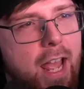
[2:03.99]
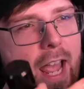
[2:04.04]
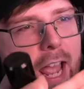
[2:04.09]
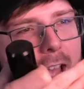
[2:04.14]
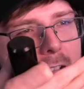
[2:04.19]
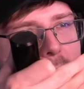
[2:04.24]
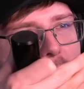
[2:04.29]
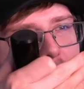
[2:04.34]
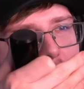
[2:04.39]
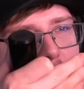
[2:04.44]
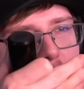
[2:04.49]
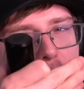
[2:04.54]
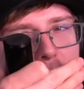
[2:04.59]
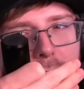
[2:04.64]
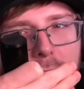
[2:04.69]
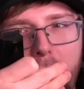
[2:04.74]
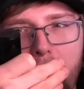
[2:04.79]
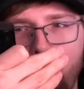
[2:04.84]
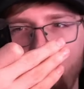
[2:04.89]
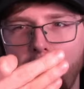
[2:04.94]
and
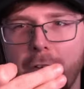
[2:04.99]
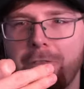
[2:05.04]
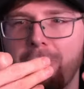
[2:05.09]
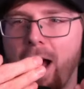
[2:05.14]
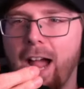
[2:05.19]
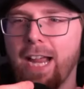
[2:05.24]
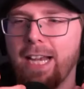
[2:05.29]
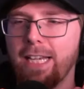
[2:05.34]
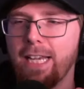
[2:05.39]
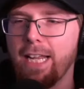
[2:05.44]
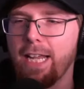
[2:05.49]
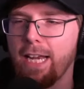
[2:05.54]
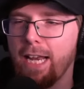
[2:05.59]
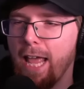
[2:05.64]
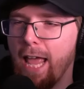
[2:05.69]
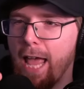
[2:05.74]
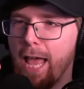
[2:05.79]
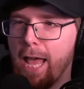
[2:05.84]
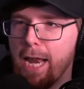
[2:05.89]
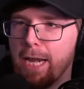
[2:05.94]
they refined it
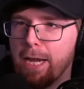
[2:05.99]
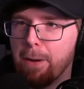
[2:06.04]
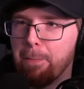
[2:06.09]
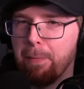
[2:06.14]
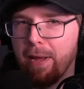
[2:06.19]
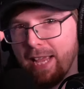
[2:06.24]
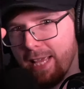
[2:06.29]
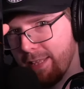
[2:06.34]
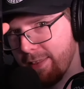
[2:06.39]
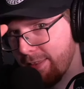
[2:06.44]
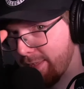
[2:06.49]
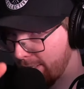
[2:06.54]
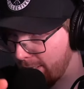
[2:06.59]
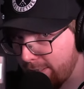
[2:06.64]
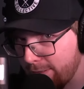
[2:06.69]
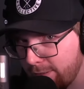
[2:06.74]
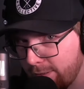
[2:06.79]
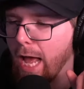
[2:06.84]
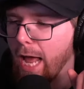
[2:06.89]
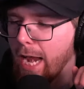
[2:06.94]
and made this.